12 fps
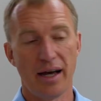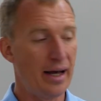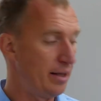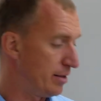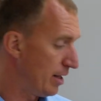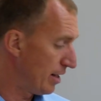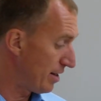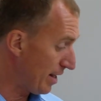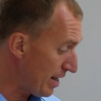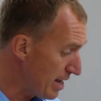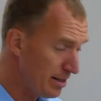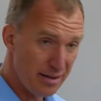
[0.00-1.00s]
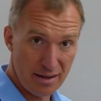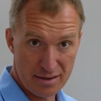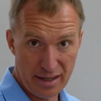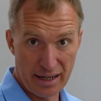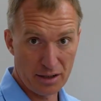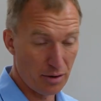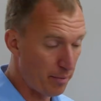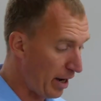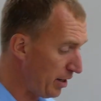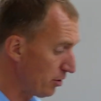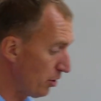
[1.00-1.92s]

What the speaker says: And the easiest diagram I